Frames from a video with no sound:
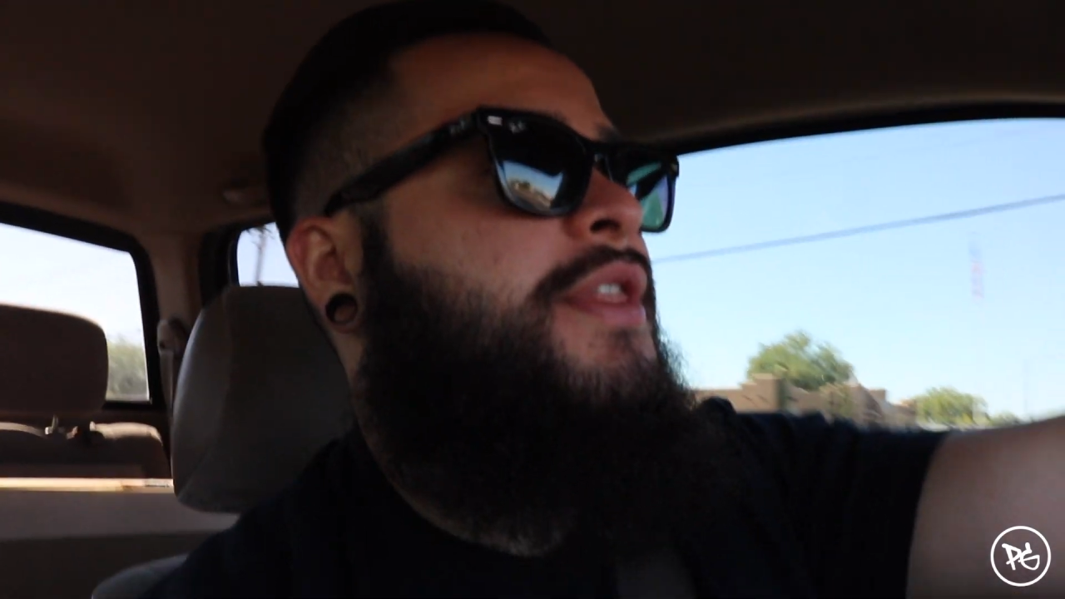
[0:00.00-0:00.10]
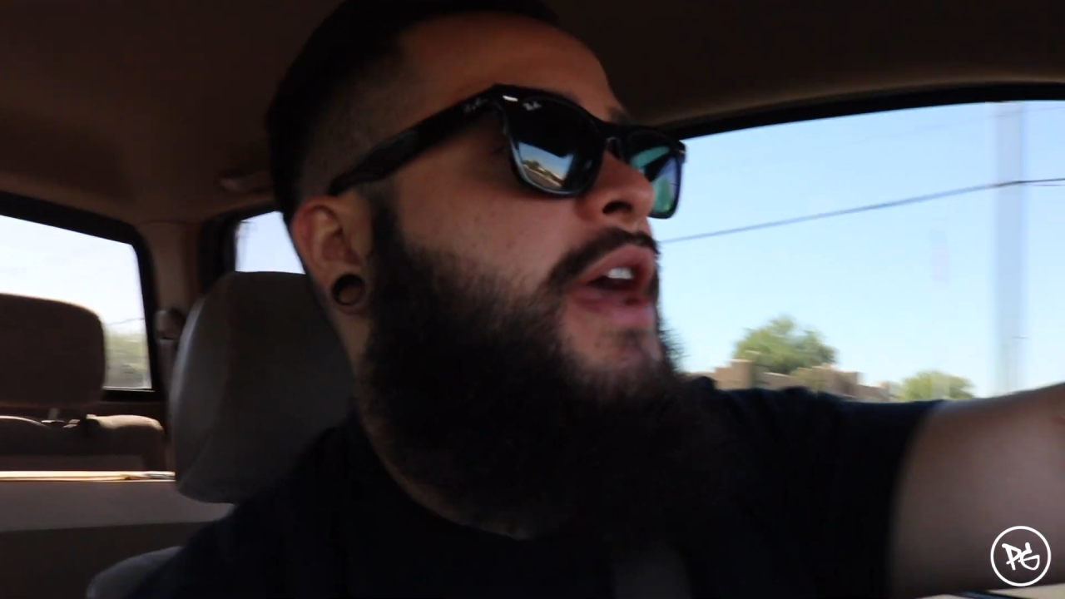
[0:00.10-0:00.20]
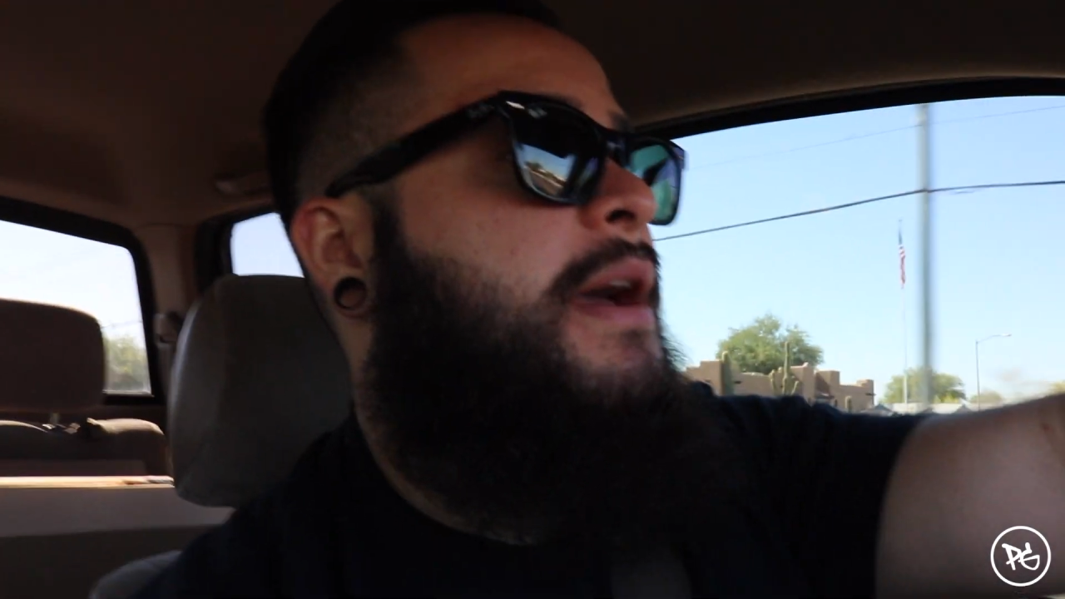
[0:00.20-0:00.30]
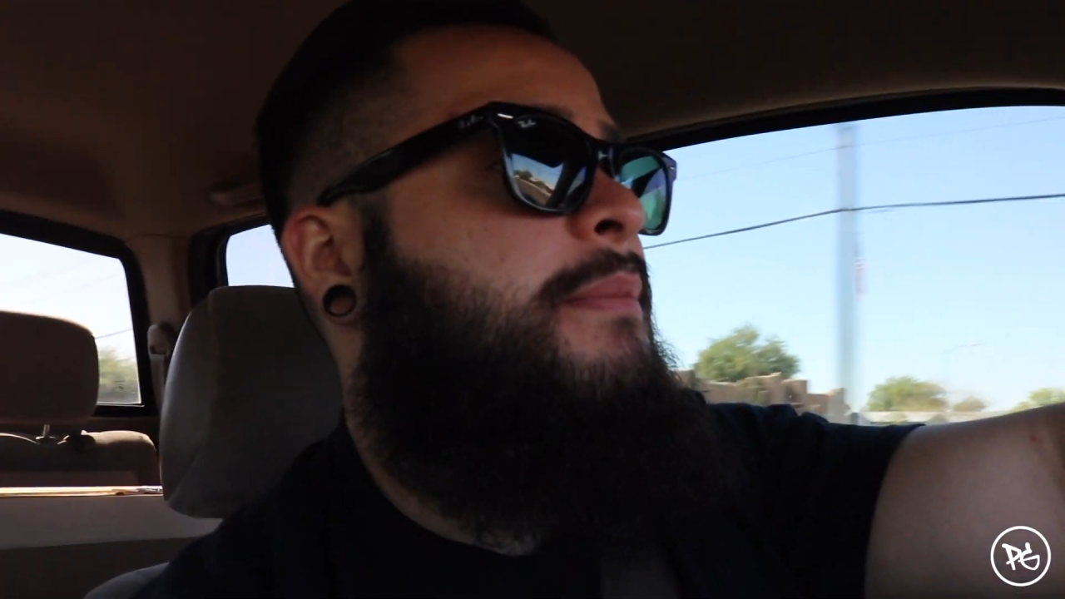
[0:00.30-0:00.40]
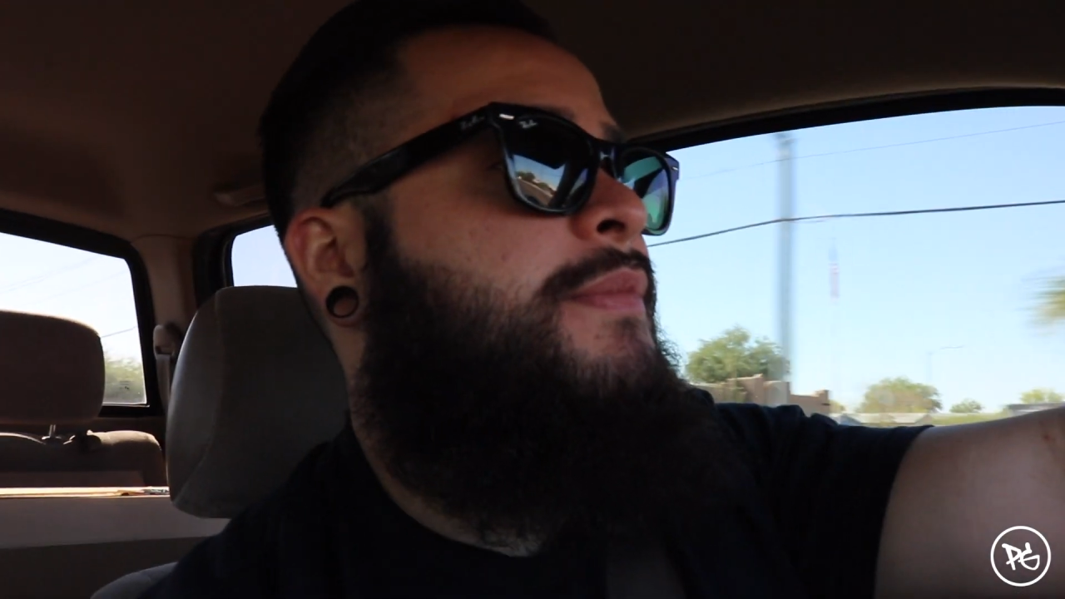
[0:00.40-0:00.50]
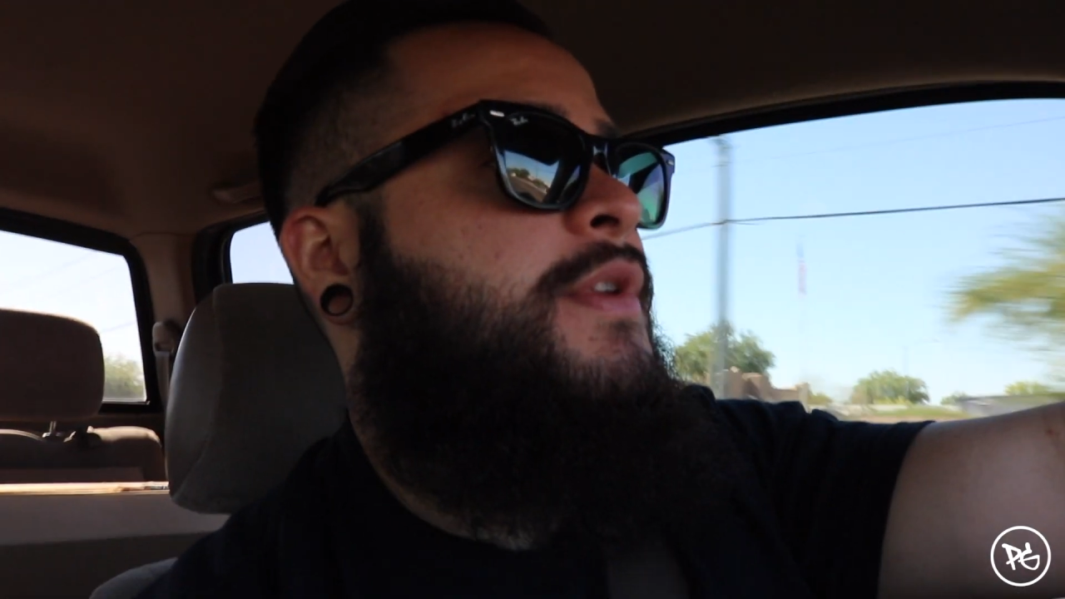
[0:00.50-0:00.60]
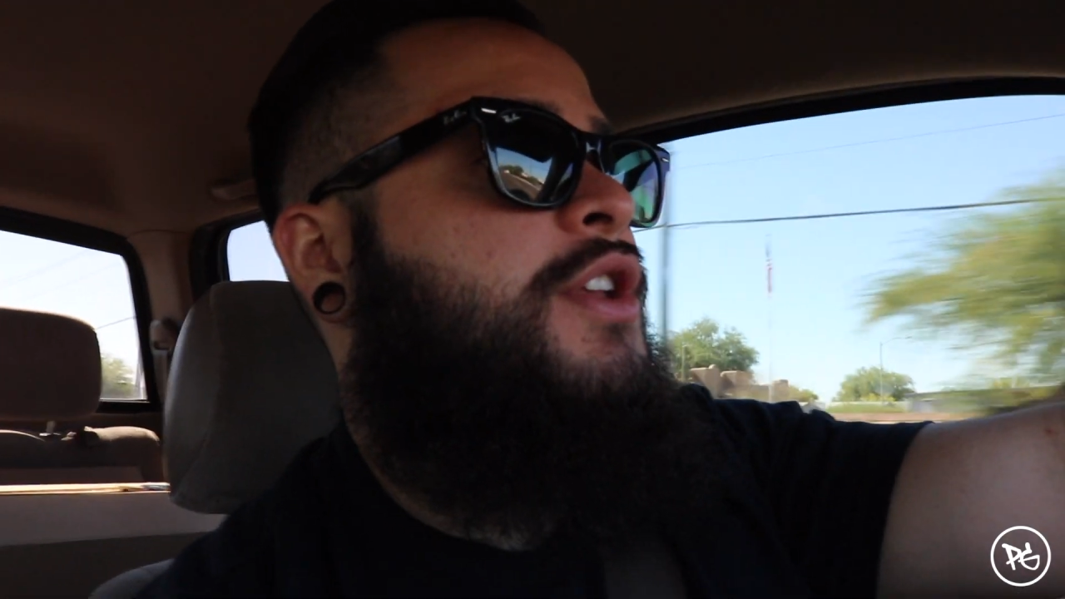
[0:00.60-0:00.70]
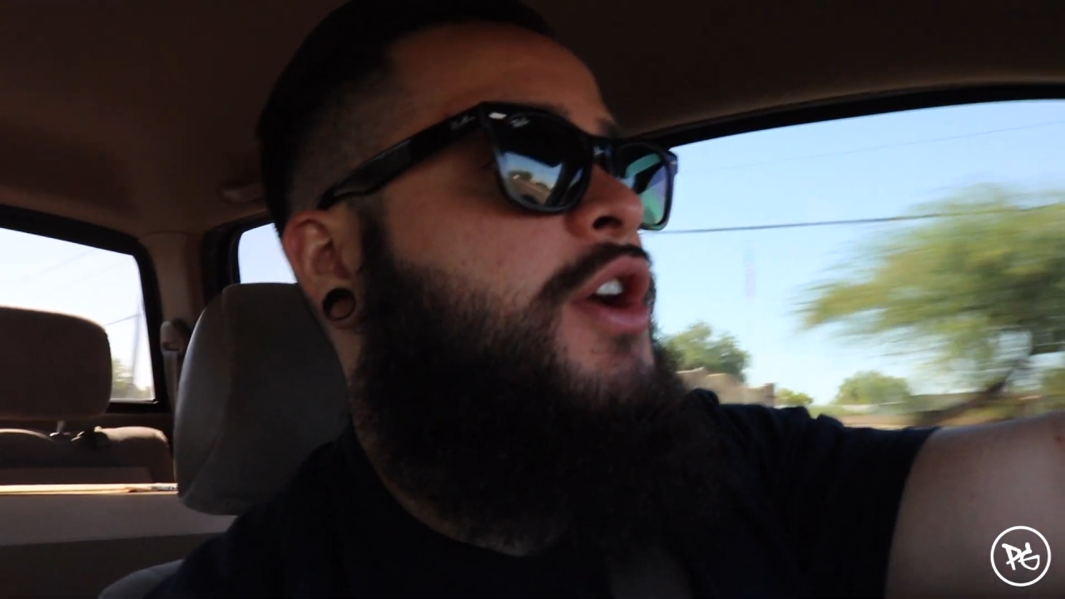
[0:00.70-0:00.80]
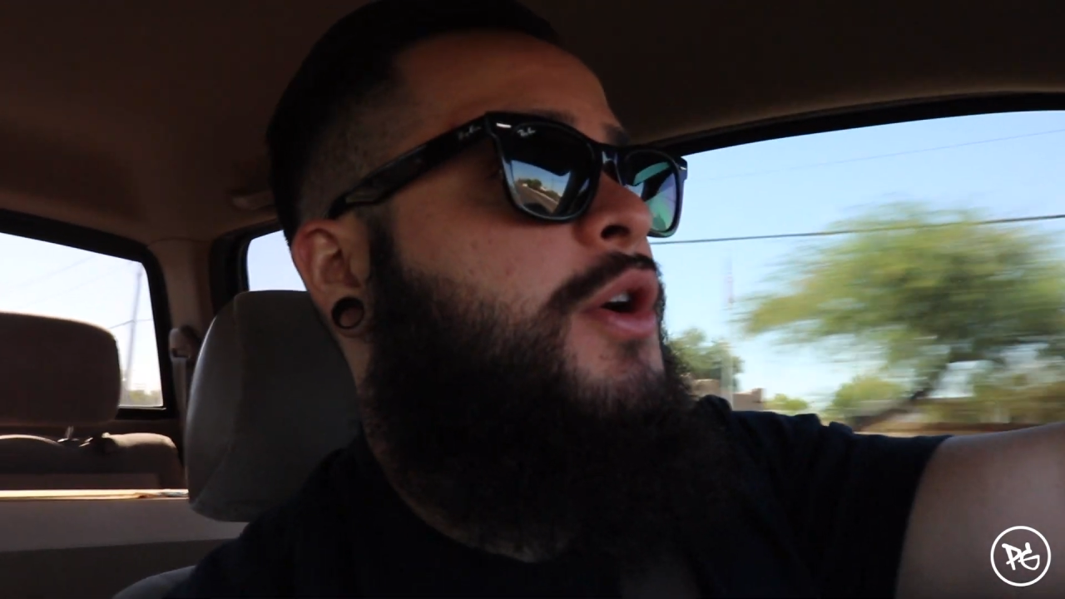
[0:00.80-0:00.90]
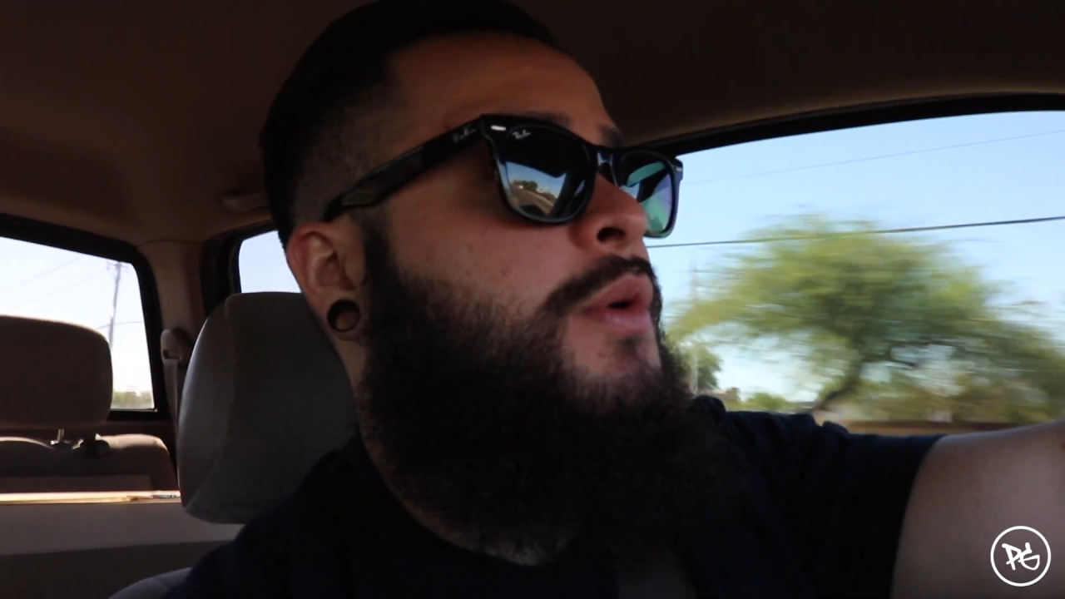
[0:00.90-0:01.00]
them, you
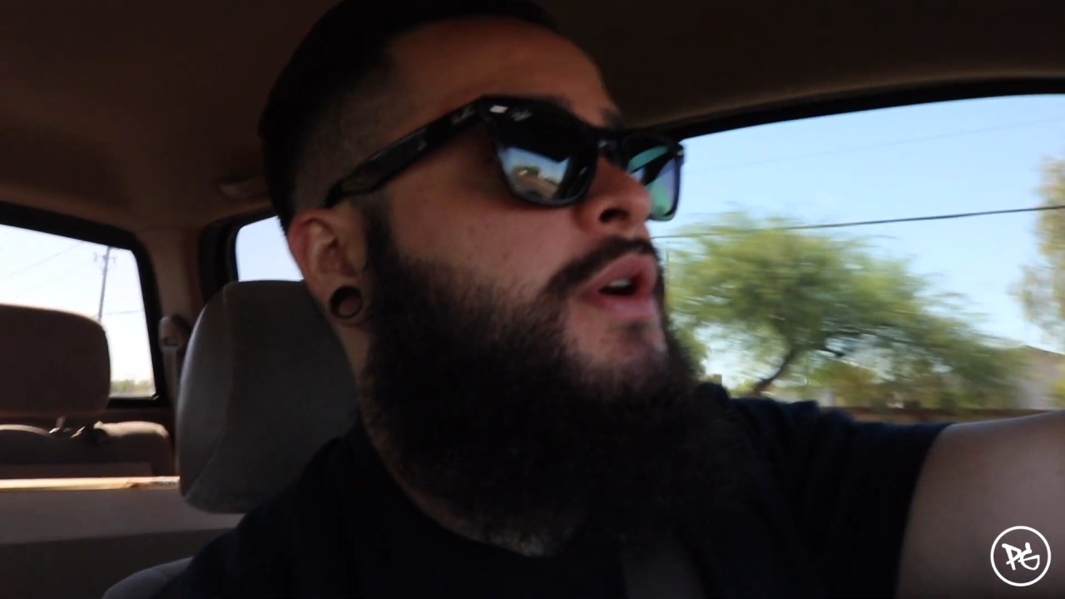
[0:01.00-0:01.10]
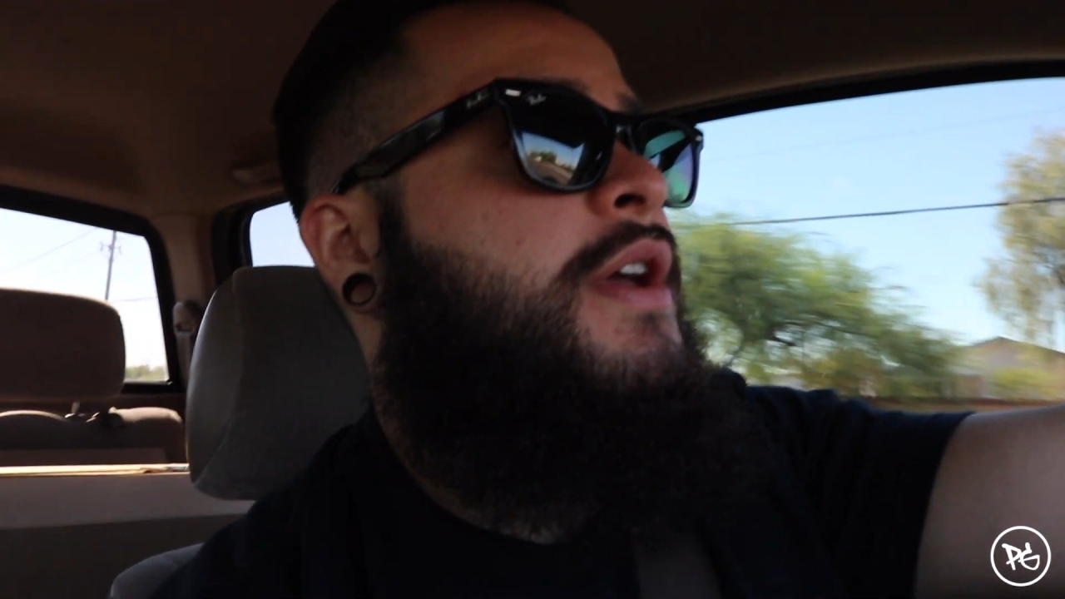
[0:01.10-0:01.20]
know,